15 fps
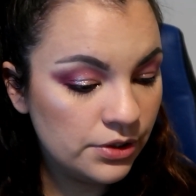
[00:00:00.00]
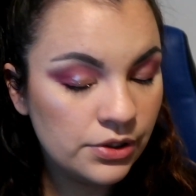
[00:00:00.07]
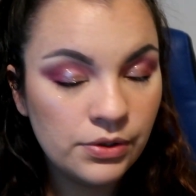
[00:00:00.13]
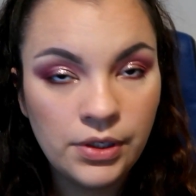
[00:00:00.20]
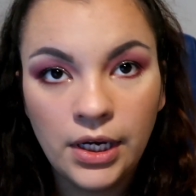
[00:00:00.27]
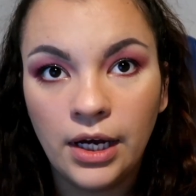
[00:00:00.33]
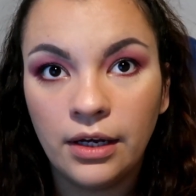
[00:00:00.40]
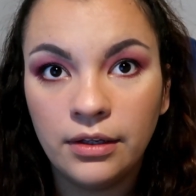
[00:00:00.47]

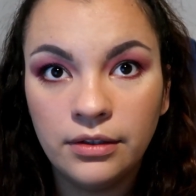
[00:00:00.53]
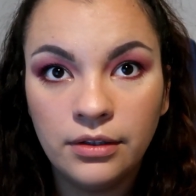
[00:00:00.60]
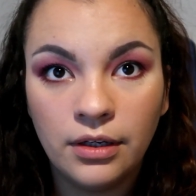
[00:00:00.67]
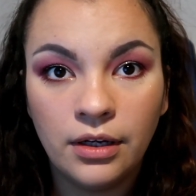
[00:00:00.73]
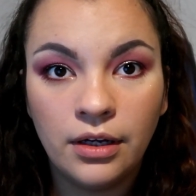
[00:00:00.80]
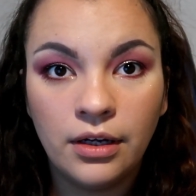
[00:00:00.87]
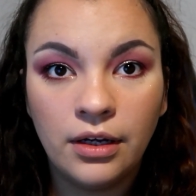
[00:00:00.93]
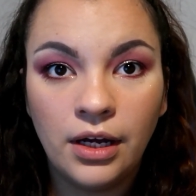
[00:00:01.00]
So
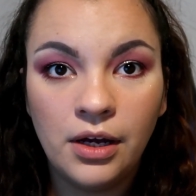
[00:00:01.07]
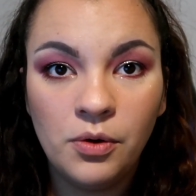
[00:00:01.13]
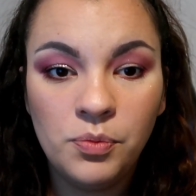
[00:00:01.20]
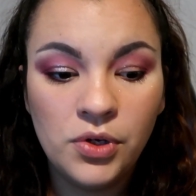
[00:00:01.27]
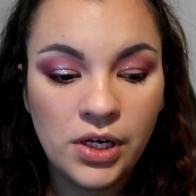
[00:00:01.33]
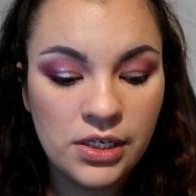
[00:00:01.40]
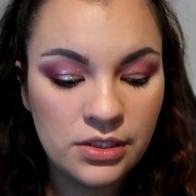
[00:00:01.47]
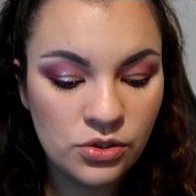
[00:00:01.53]
yeah, I
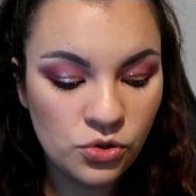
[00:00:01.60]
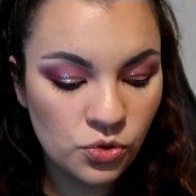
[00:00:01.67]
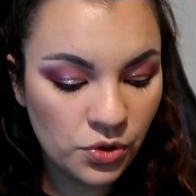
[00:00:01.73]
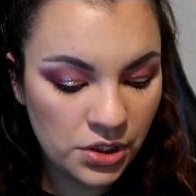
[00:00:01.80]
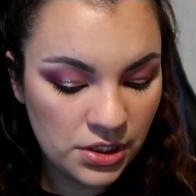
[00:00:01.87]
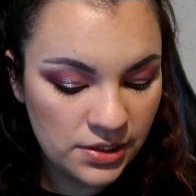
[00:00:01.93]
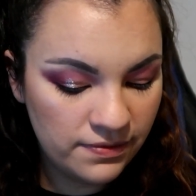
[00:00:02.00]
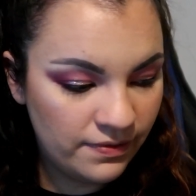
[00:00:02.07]
hope you guys
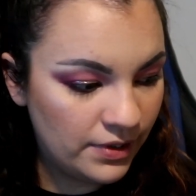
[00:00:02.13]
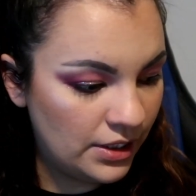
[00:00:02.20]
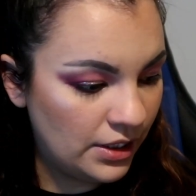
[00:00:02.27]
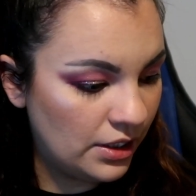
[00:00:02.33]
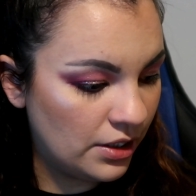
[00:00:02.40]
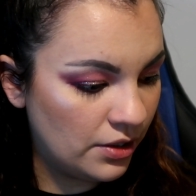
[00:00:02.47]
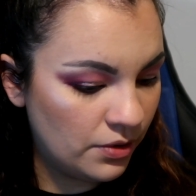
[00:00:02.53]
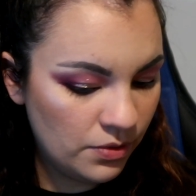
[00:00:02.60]
enjoy this
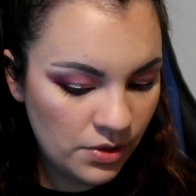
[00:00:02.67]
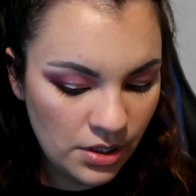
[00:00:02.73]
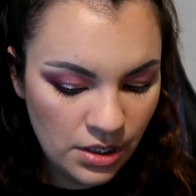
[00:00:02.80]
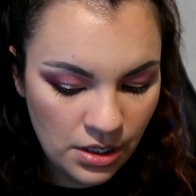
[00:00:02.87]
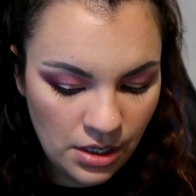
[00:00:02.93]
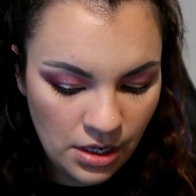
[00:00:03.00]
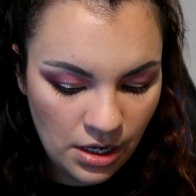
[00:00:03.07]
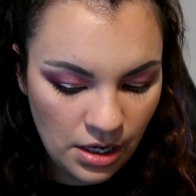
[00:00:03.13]
video.
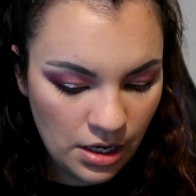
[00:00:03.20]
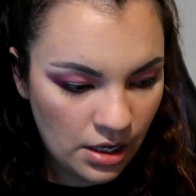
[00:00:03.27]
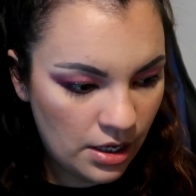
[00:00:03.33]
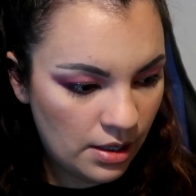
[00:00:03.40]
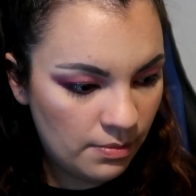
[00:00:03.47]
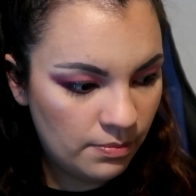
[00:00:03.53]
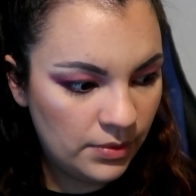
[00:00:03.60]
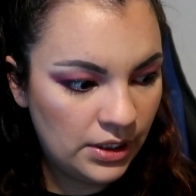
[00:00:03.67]

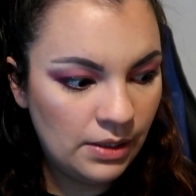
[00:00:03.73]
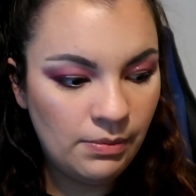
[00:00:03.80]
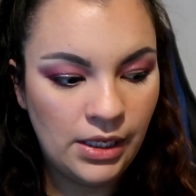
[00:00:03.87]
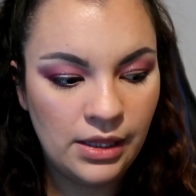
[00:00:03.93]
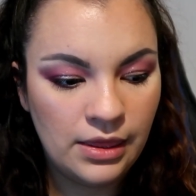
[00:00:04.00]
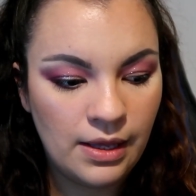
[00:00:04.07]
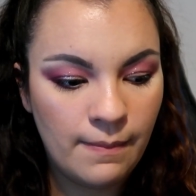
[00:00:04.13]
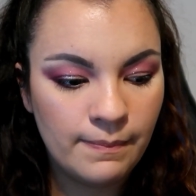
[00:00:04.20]
Give
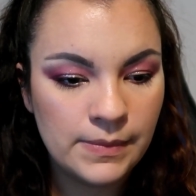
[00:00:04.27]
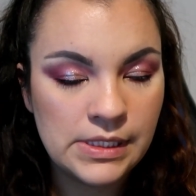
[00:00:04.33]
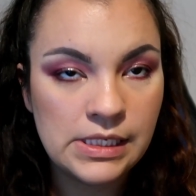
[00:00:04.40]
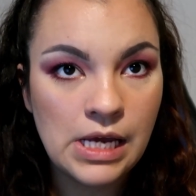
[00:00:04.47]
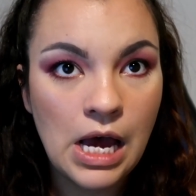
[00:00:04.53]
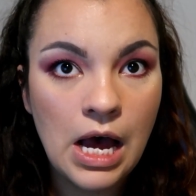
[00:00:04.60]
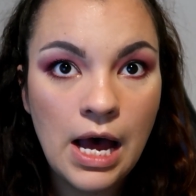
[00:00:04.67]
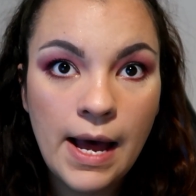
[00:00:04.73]
me a thumbs
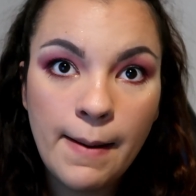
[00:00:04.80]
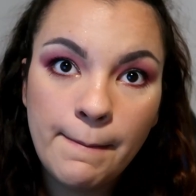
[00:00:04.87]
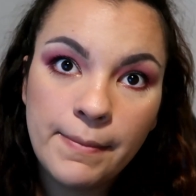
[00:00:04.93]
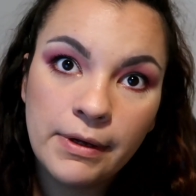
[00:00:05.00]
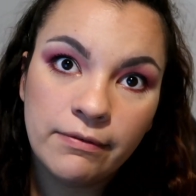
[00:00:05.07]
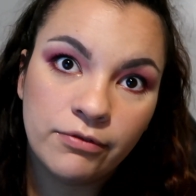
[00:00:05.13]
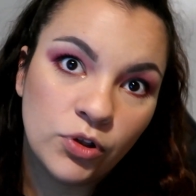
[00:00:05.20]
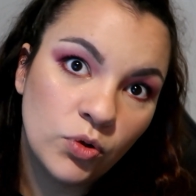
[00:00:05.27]

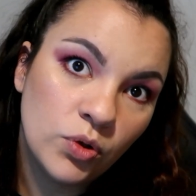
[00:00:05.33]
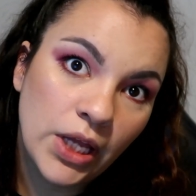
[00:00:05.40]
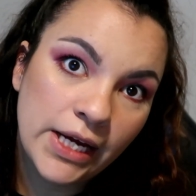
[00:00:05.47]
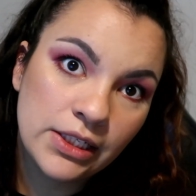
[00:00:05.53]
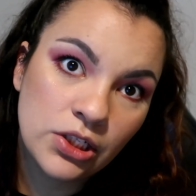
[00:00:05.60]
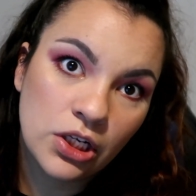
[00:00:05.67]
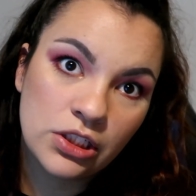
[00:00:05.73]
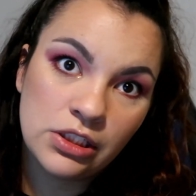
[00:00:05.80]
up if you
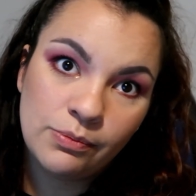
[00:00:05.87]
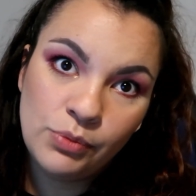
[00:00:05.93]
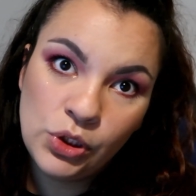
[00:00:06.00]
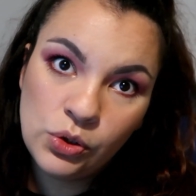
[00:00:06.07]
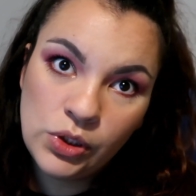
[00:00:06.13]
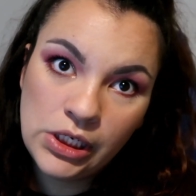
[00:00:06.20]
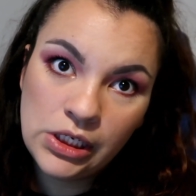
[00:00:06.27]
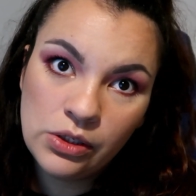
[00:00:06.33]
like Tati
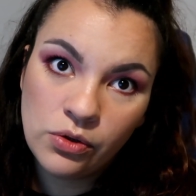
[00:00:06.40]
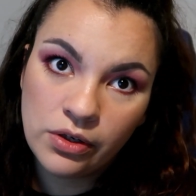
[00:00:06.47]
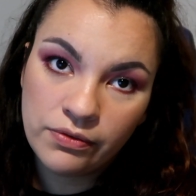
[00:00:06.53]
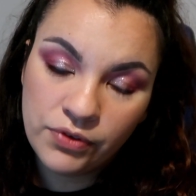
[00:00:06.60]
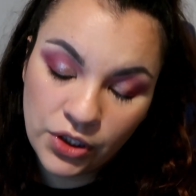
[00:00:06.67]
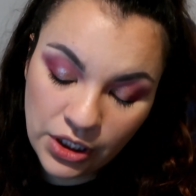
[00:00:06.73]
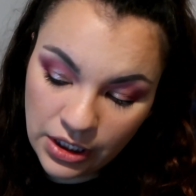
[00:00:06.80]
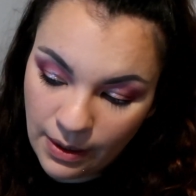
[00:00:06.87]
Beauty, or
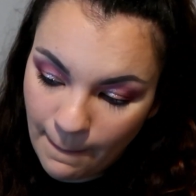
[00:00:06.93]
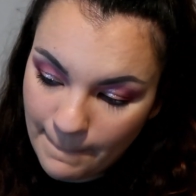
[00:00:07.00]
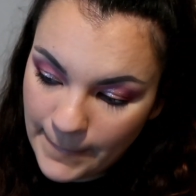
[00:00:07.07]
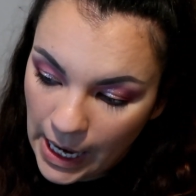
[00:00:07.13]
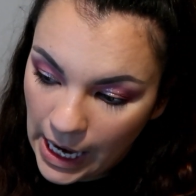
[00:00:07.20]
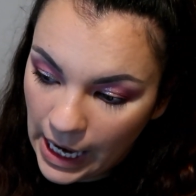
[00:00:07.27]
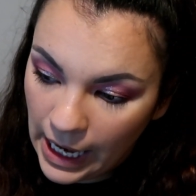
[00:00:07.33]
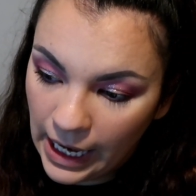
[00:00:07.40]
if you're gonna
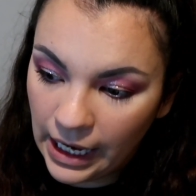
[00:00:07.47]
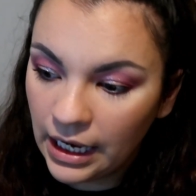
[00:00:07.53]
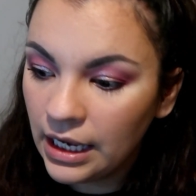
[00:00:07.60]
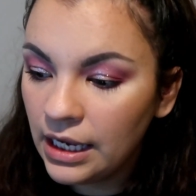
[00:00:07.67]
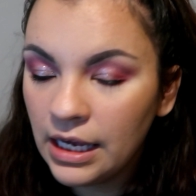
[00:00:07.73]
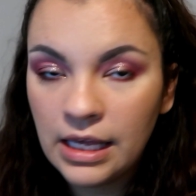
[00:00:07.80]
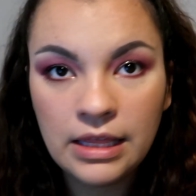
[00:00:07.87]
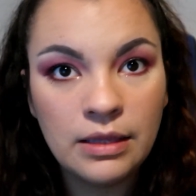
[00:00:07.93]
buy
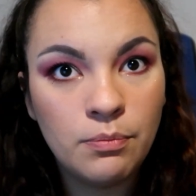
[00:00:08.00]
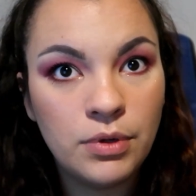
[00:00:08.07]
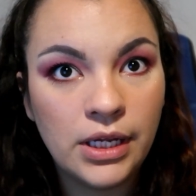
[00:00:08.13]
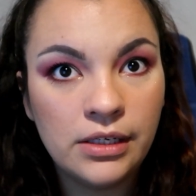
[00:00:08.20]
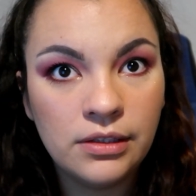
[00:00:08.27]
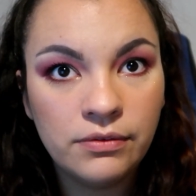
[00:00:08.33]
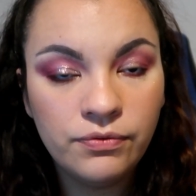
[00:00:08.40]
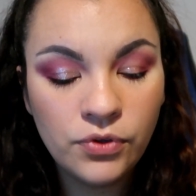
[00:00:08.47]
the
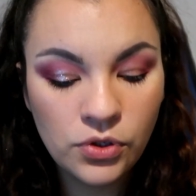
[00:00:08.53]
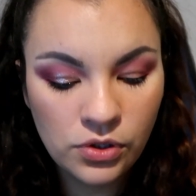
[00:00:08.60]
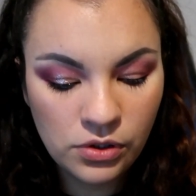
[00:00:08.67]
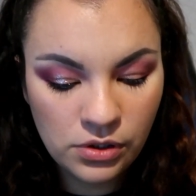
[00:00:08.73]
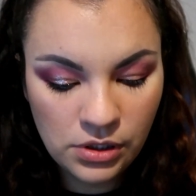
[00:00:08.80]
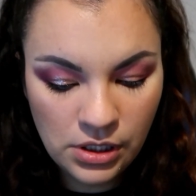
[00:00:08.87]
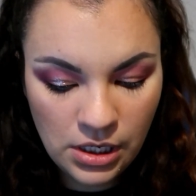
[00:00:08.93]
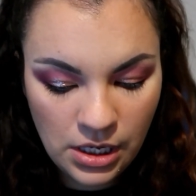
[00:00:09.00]

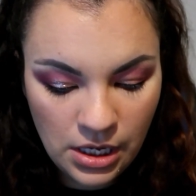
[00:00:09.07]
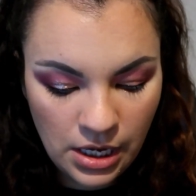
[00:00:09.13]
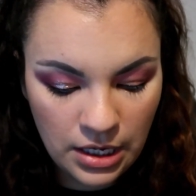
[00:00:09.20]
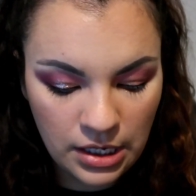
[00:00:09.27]
Blendiful.